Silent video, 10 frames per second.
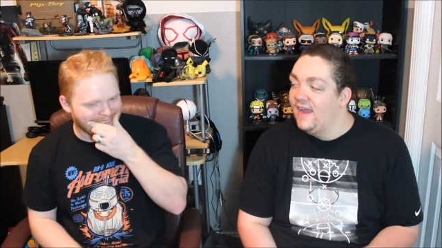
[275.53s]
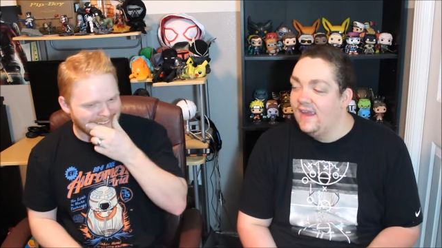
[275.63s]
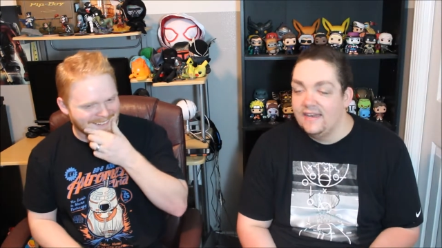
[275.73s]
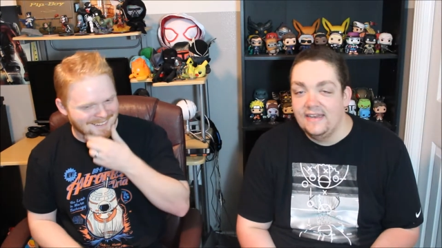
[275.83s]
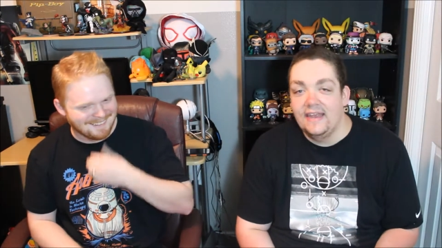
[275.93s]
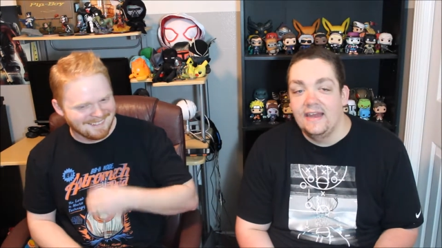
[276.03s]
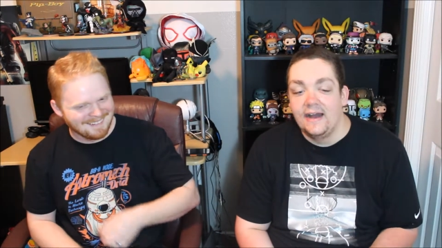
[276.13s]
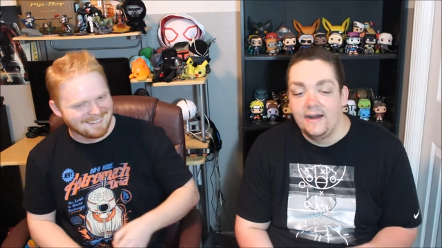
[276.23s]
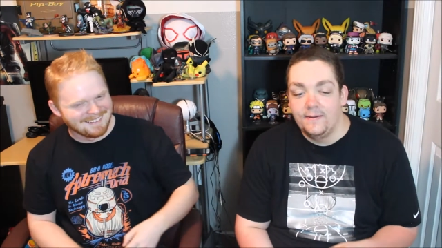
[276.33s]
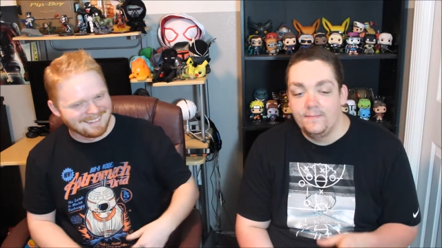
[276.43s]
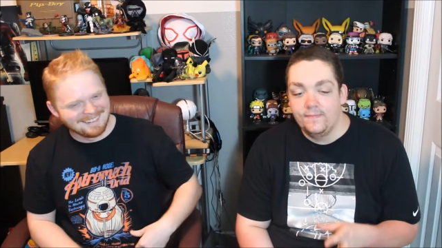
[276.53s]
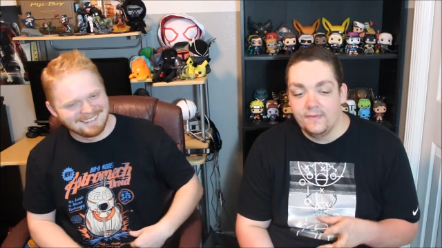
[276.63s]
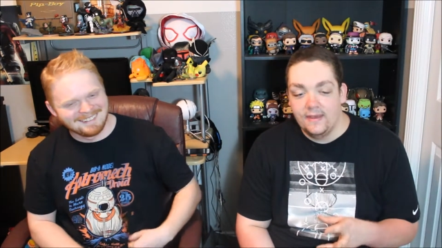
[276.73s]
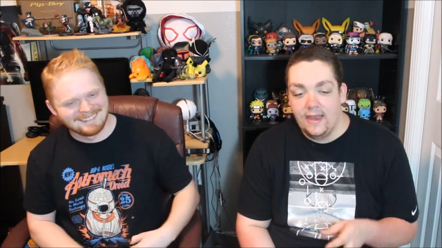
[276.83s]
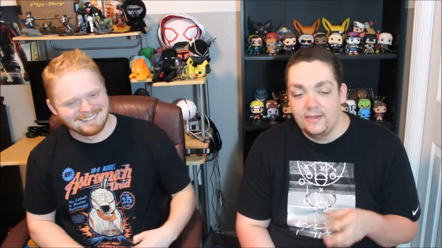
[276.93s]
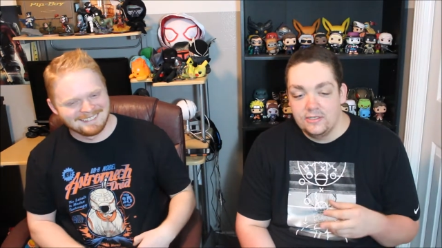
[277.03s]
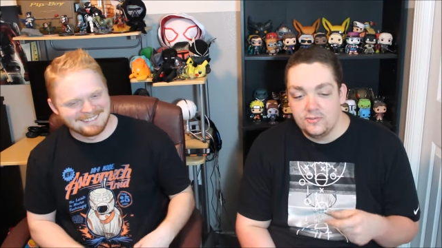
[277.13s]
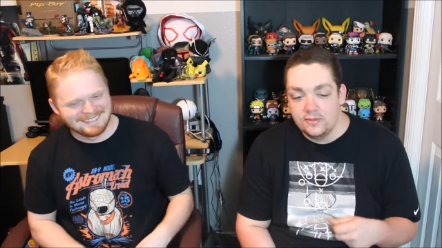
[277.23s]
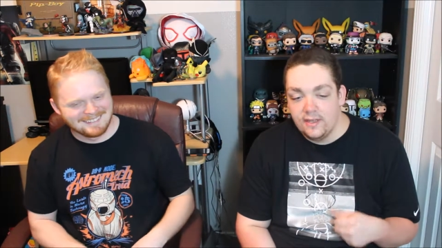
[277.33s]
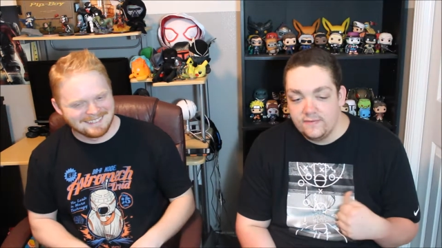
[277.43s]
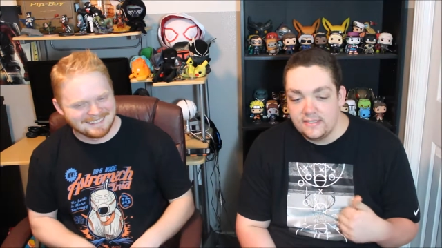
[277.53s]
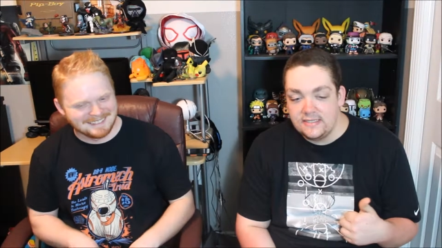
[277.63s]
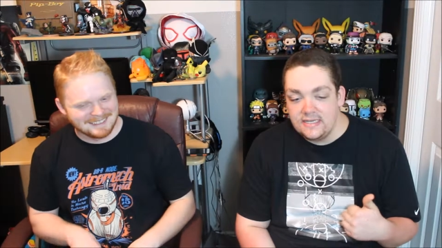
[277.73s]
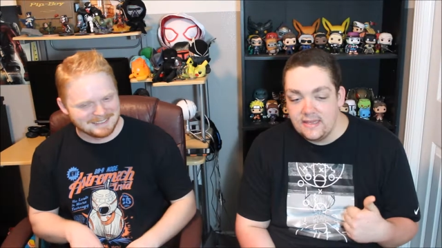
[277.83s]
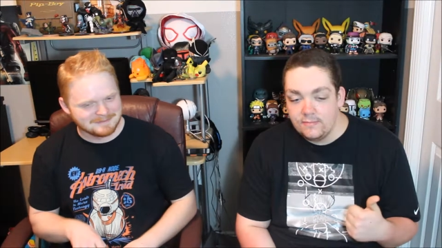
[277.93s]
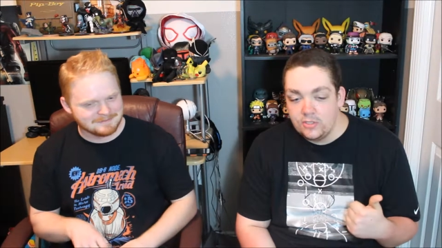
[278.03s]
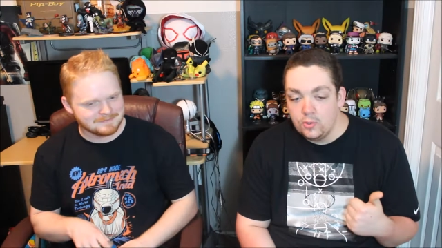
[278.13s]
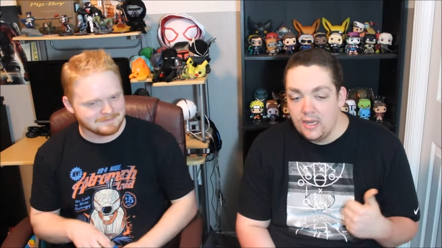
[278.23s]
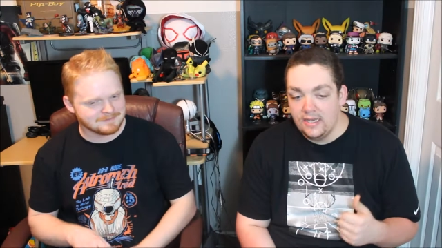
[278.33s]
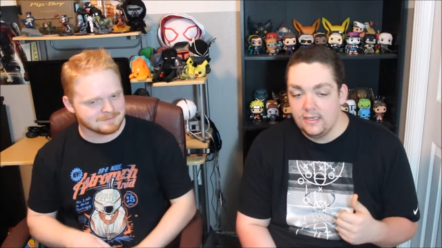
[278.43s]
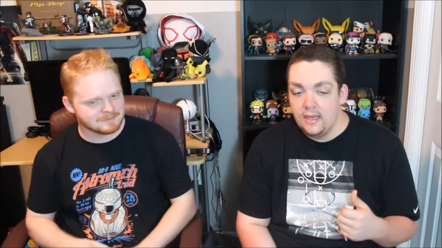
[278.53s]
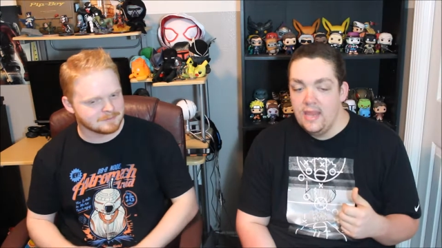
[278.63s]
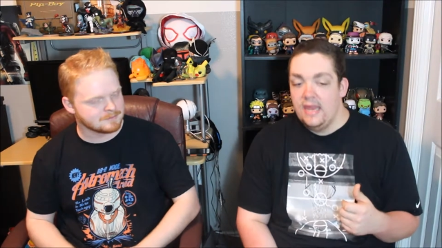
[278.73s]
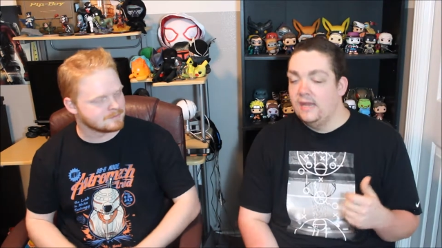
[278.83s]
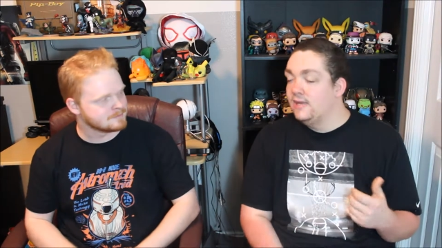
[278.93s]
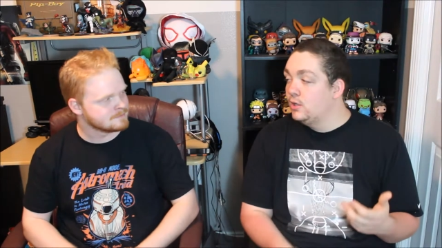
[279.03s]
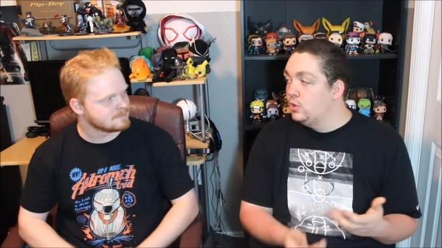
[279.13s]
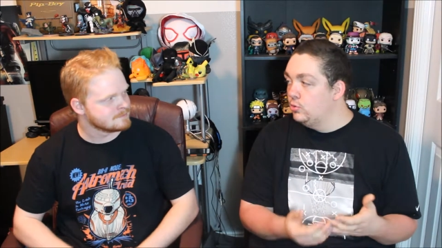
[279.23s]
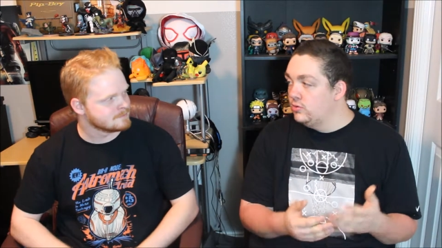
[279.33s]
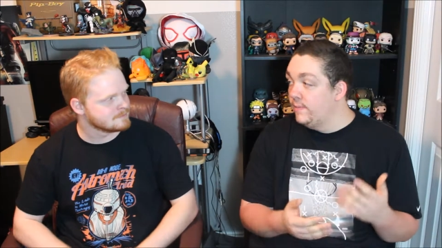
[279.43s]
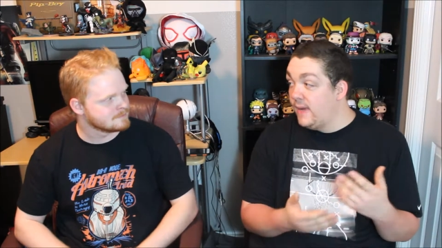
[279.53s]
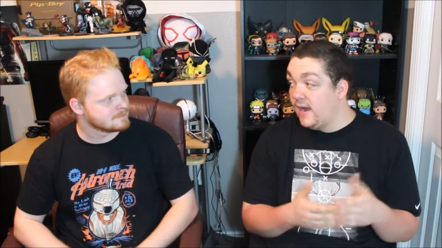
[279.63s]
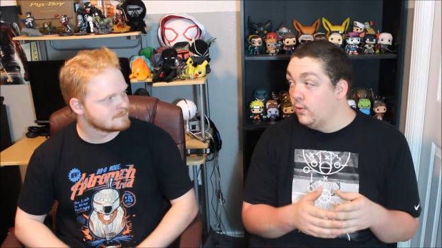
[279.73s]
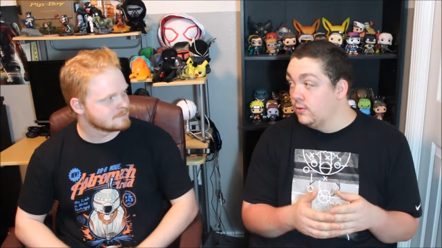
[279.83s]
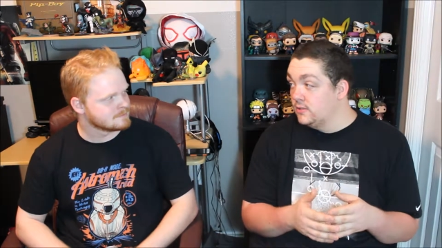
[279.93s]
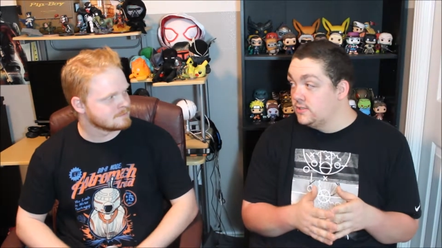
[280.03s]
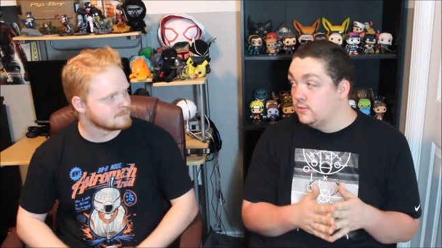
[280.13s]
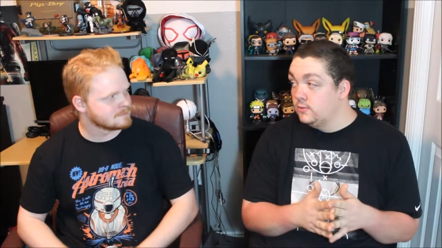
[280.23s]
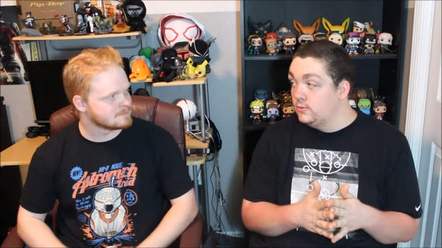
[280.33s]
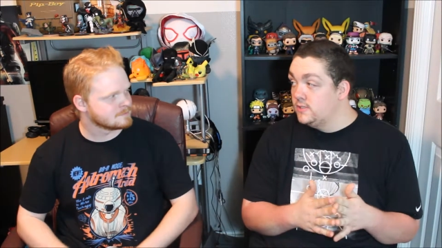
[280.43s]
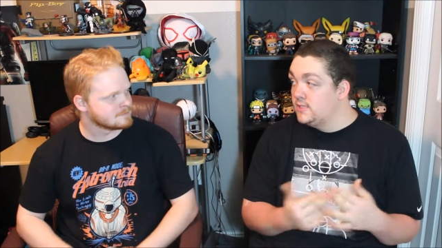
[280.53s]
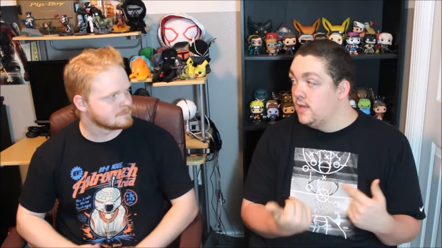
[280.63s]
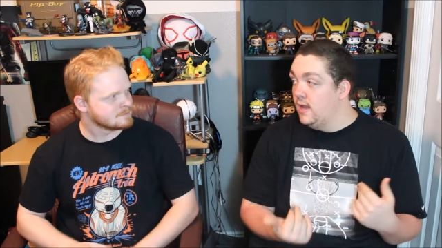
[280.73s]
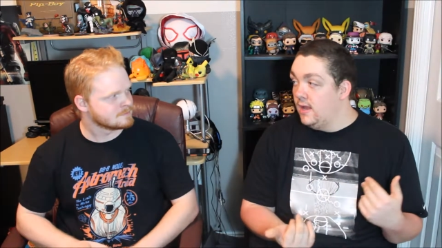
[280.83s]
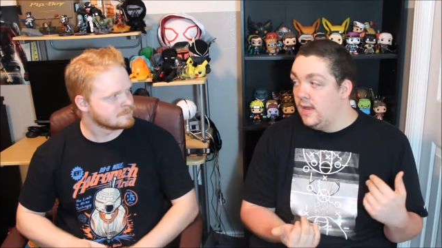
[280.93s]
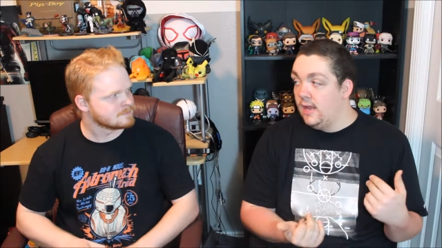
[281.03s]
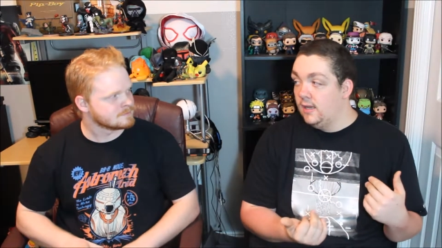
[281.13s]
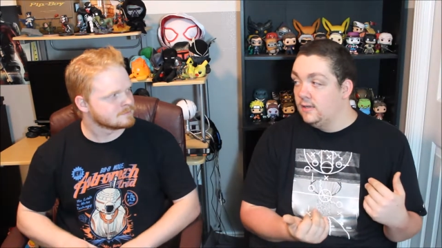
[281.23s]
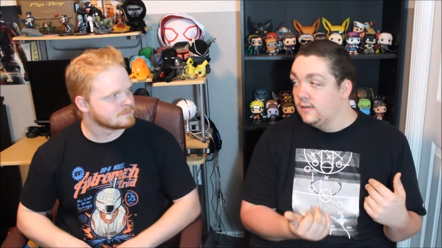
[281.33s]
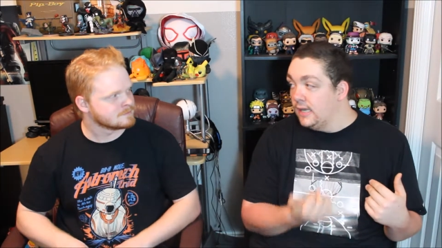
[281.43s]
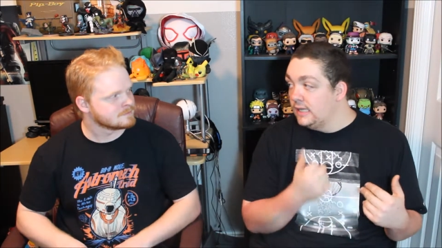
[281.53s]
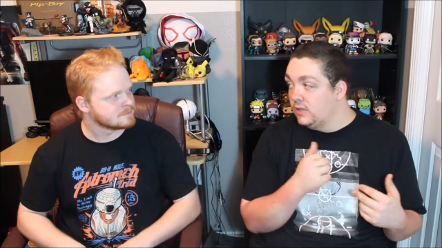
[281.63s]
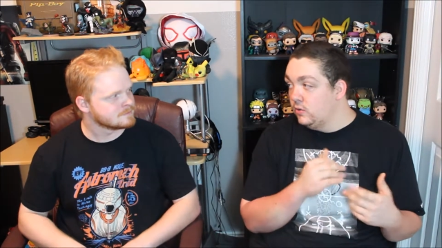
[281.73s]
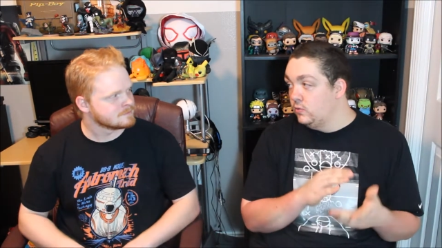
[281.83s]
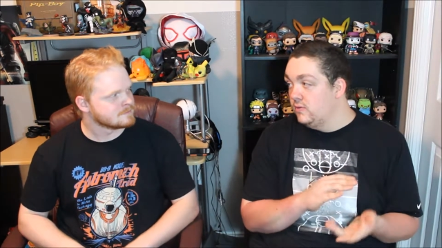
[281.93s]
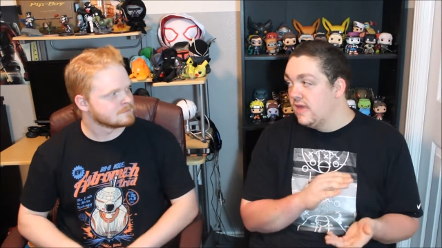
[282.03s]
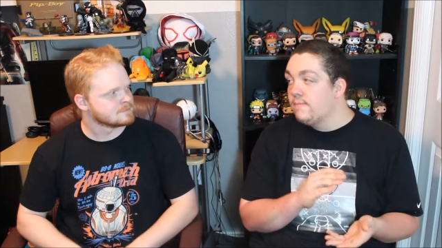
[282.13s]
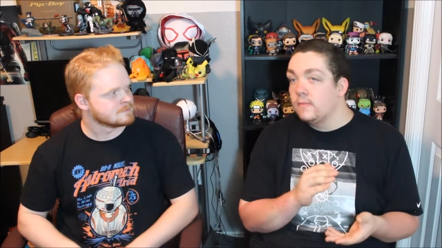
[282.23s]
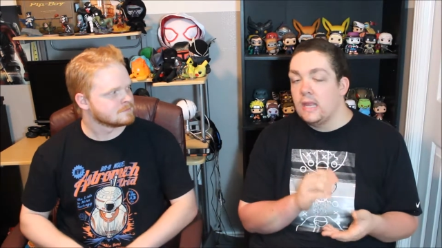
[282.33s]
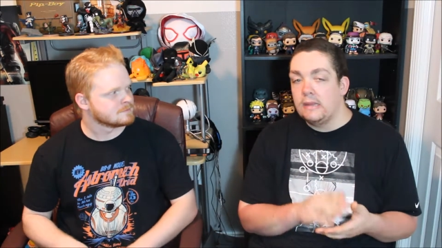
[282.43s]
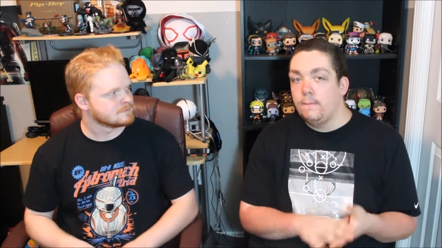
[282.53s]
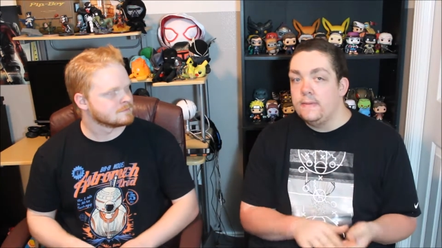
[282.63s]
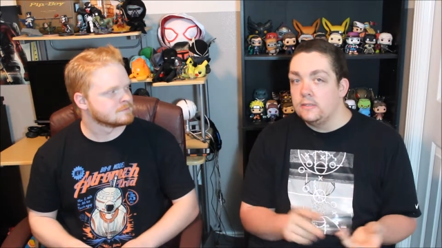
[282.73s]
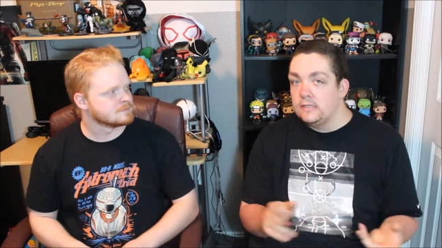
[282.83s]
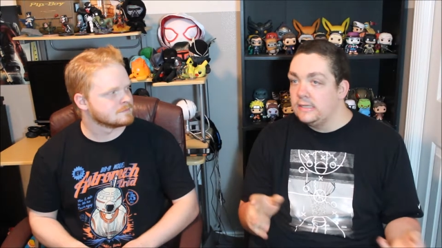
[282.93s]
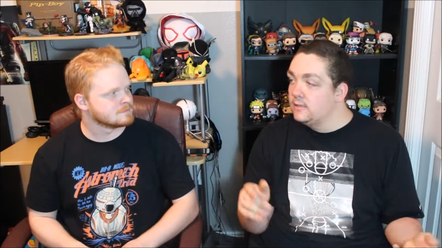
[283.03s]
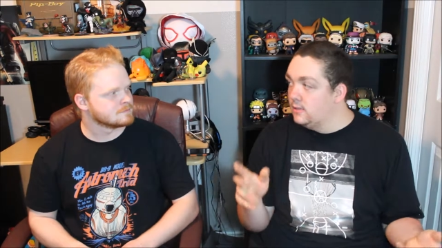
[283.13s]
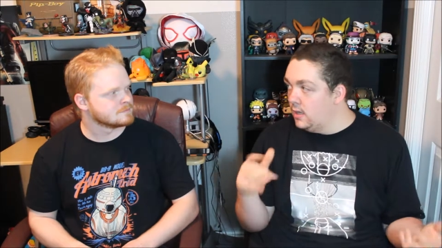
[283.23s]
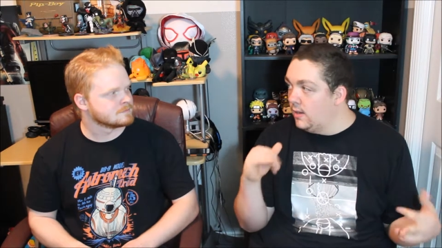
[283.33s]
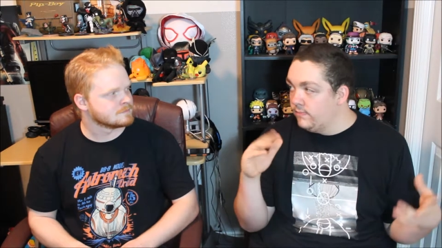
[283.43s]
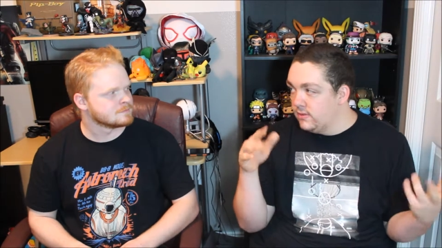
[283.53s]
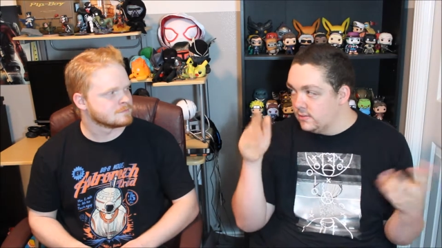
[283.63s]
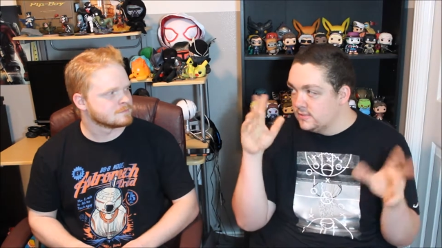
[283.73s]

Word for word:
Speaker 1: and um, I just would love to see them do it and, and include the power suits and include them, like, building up their